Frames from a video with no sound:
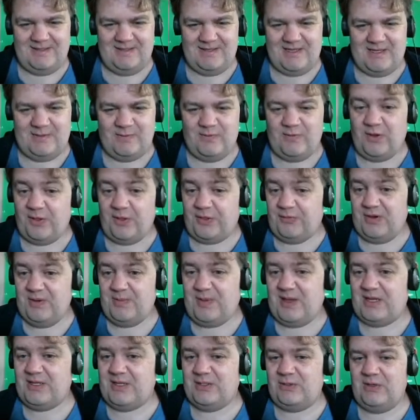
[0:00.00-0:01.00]
We've got 3
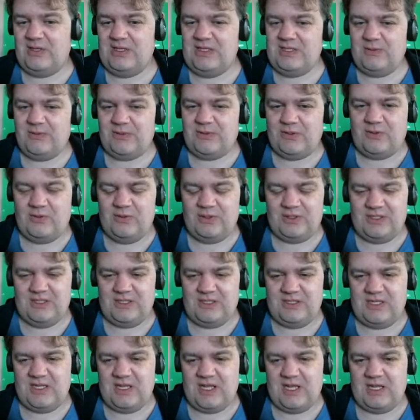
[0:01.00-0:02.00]
Buckazoids, which of course
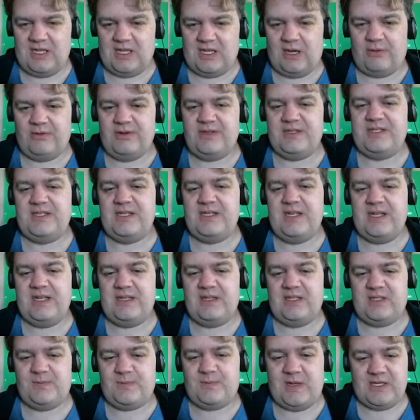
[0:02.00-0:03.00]
is the currency in
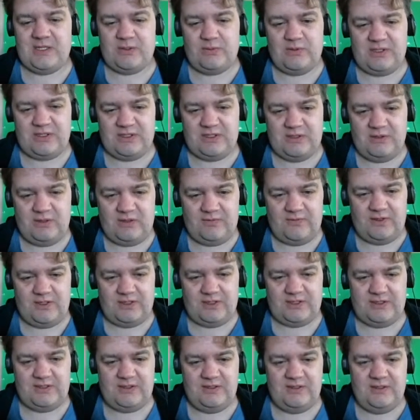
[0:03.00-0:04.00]
the Space Quest
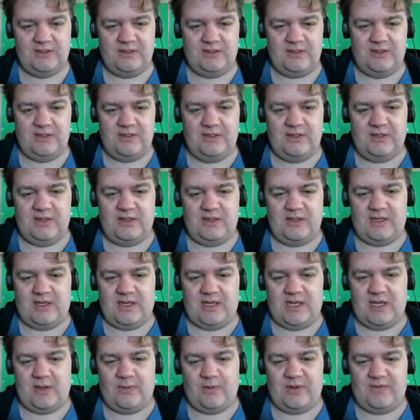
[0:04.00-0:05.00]
universe.
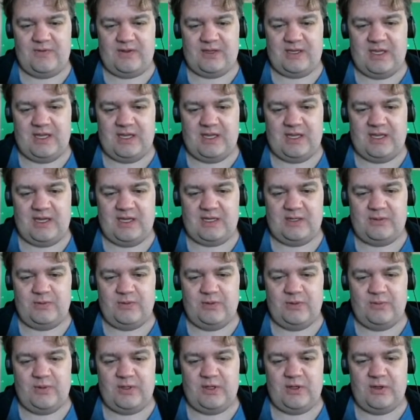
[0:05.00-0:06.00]
And we have a keycard
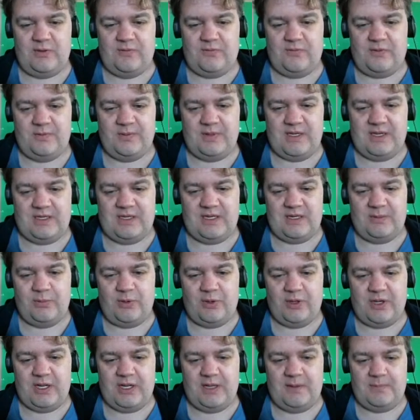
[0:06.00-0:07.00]
that we got from that dead
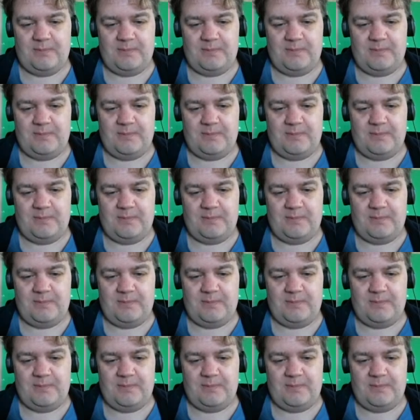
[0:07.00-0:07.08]
body.